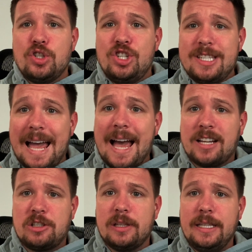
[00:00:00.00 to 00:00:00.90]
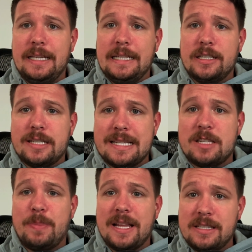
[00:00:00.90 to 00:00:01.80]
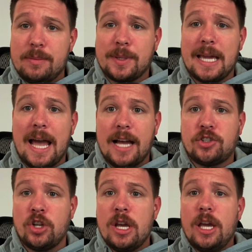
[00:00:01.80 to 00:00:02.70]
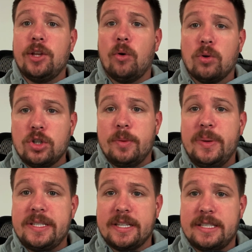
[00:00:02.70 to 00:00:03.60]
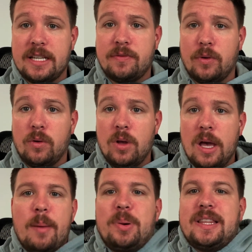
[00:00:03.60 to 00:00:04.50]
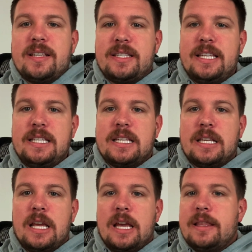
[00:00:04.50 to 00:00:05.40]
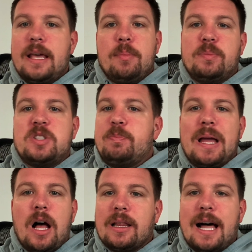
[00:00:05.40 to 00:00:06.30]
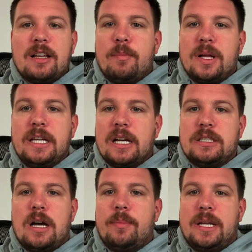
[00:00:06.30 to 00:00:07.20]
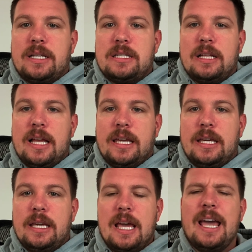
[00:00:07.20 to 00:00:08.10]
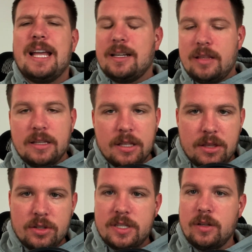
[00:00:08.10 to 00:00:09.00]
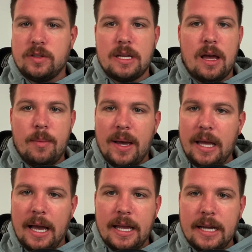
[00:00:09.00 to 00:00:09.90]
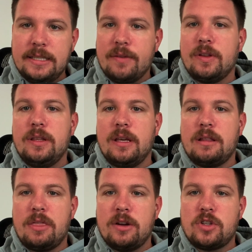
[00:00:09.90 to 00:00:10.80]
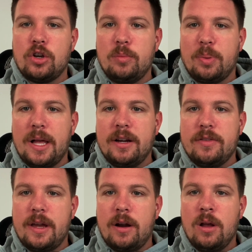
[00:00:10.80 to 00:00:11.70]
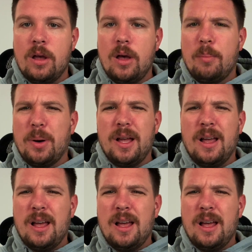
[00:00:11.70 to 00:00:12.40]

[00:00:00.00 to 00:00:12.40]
just actually needed to spend some cash in order to be successful. But this season, they spent a lot of money on Dominic Solanke. And I think that there's still time. I definitely think that there's a good player there. But